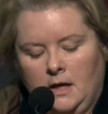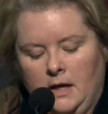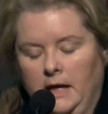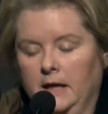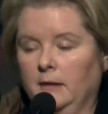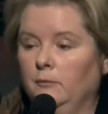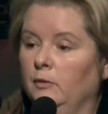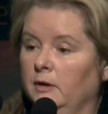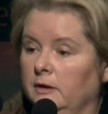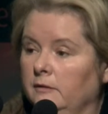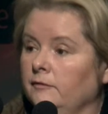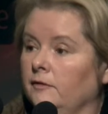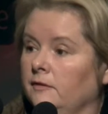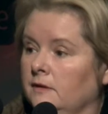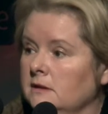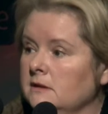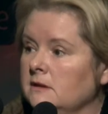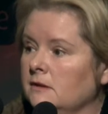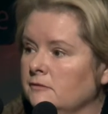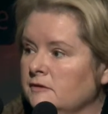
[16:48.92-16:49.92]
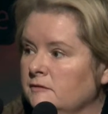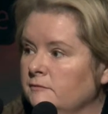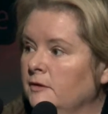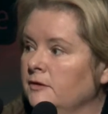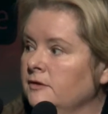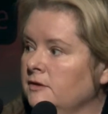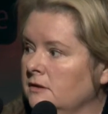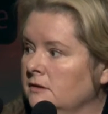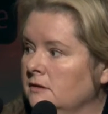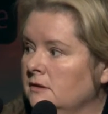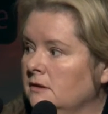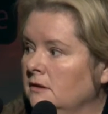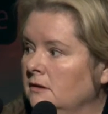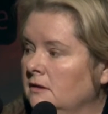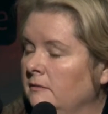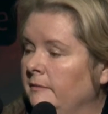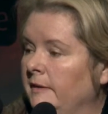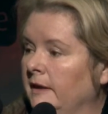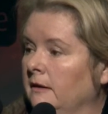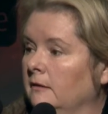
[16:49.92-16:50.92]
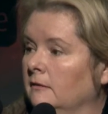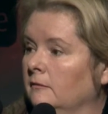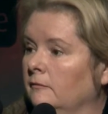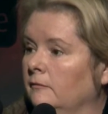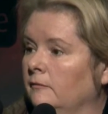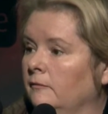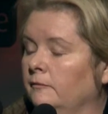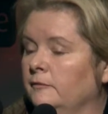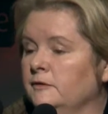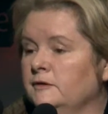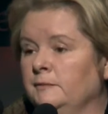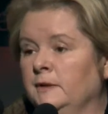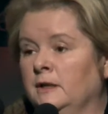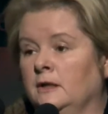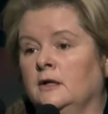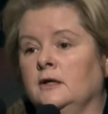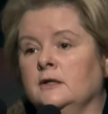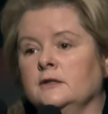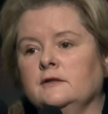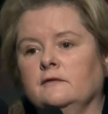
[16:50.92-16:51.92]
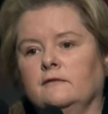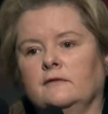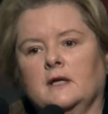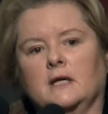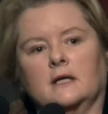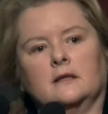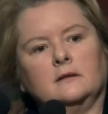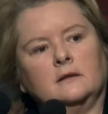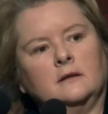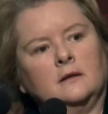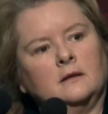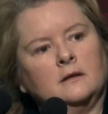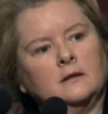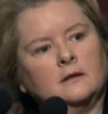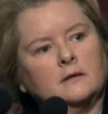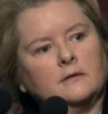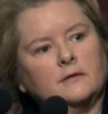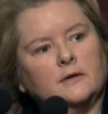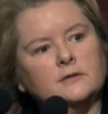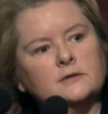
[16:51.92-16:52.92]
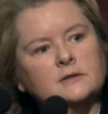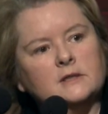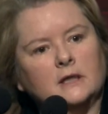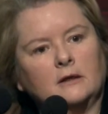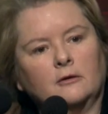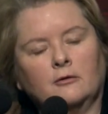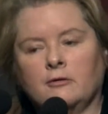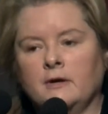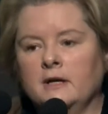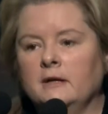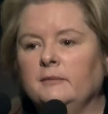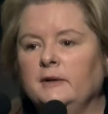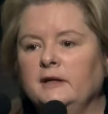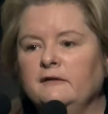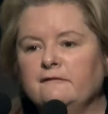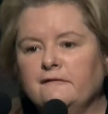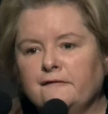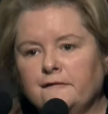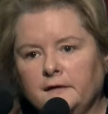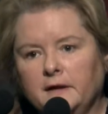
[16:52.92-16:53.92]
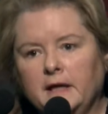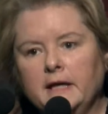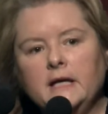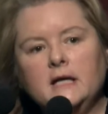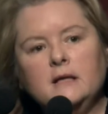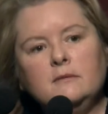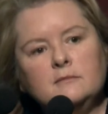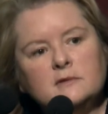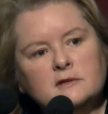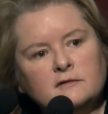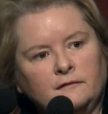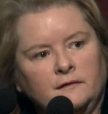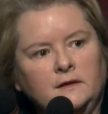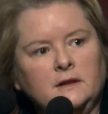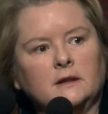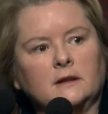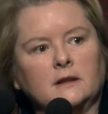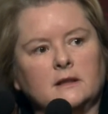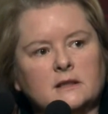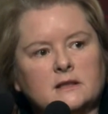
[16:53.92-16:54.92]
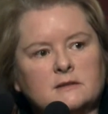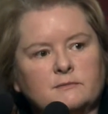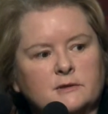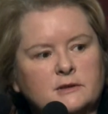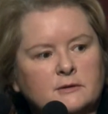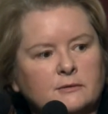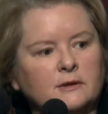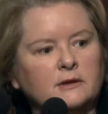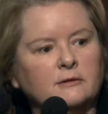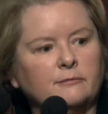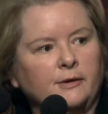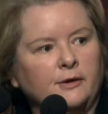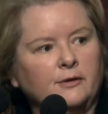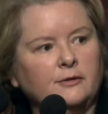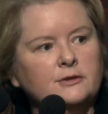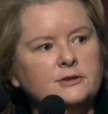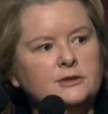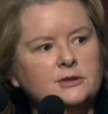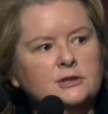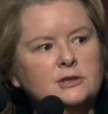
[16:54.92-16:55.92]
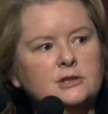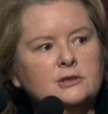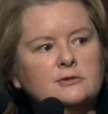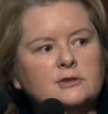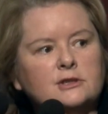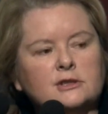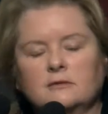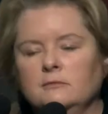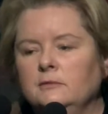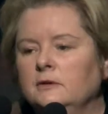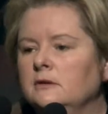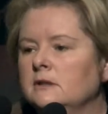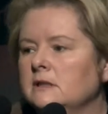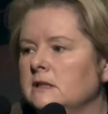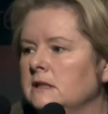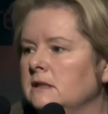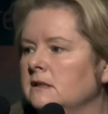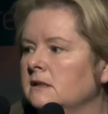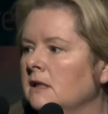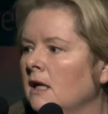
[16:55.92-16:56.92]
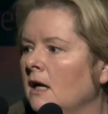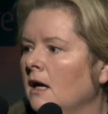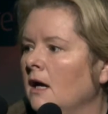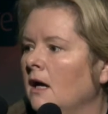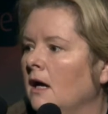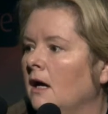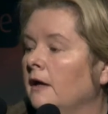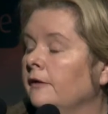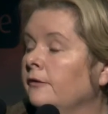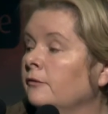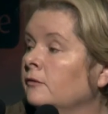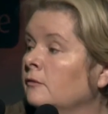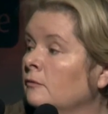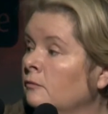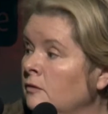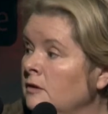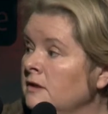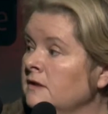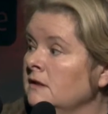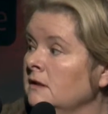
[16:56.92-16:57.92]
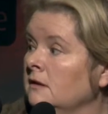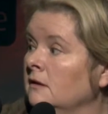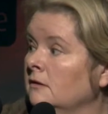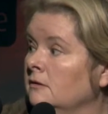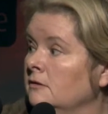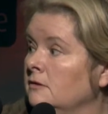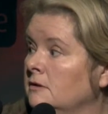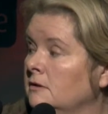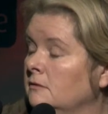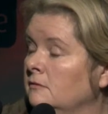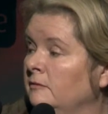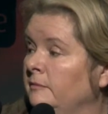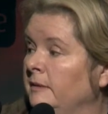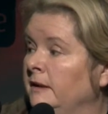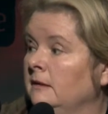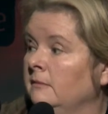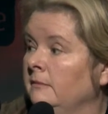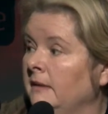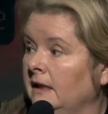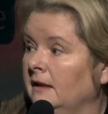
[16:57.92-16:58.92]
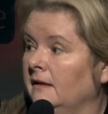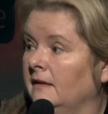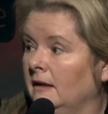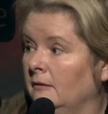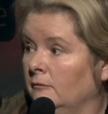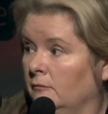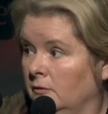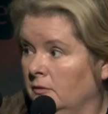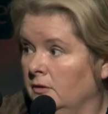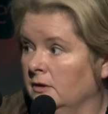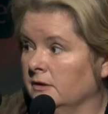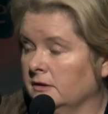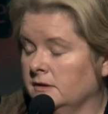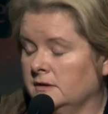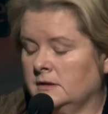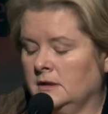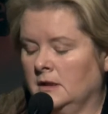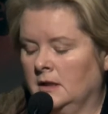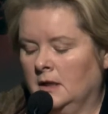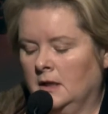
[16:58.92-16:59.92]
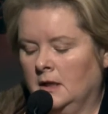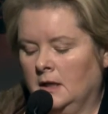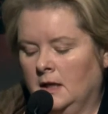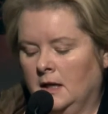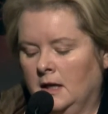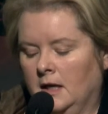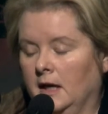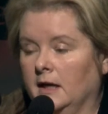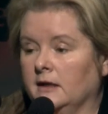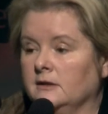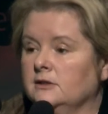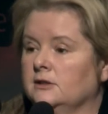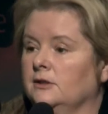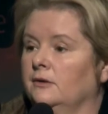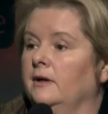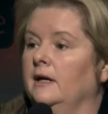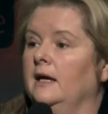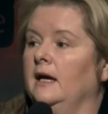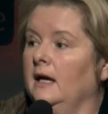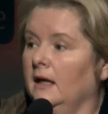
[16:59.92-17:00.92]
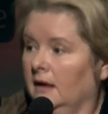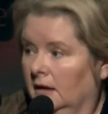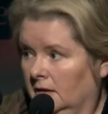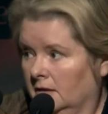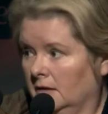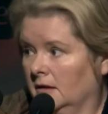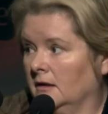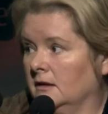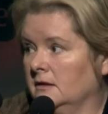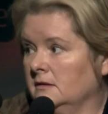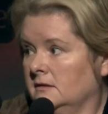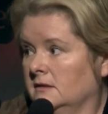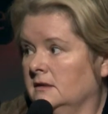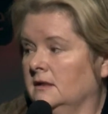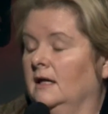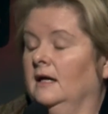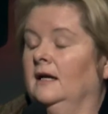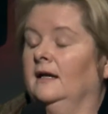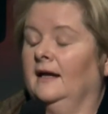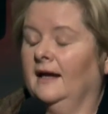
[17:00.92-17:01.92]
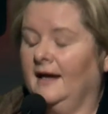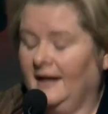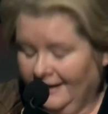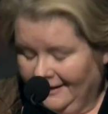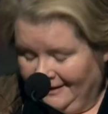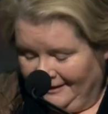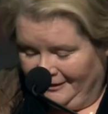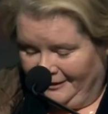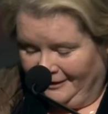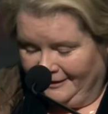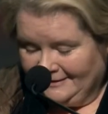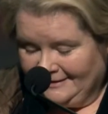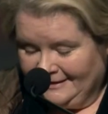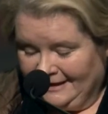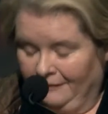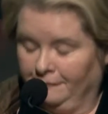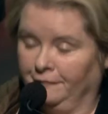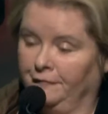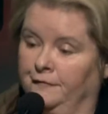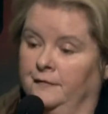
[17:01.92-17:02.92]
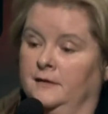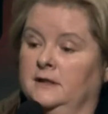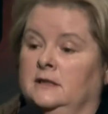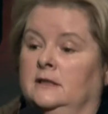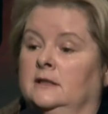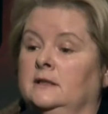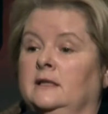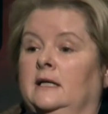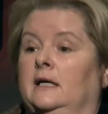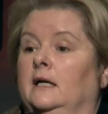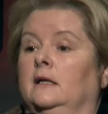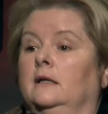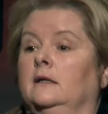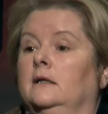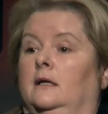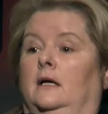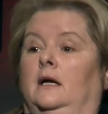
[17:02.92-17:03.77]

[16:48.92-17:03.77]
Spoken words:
And one of the things I was most concerned about was because of those incredibly inflamed feelings between the Polish and Jewish communities, I thought the worst thing I could do would be to make that worse. And so I agonised and fretted and